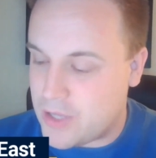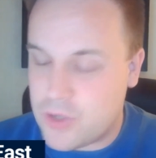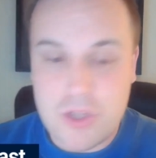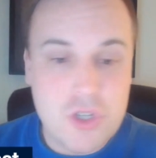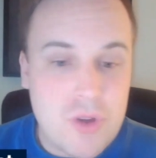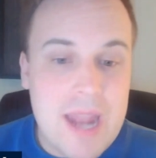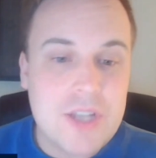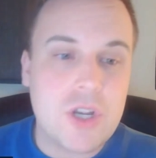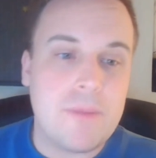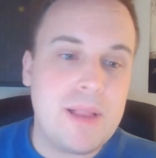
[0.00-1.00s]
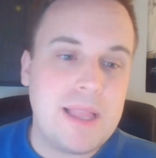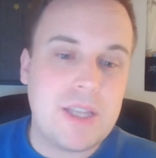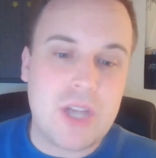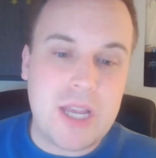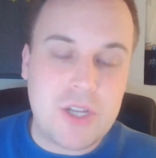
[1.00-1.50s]
So the strategy completely
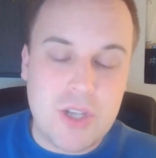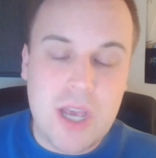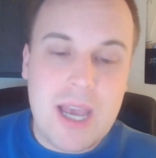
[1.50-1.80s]
changes.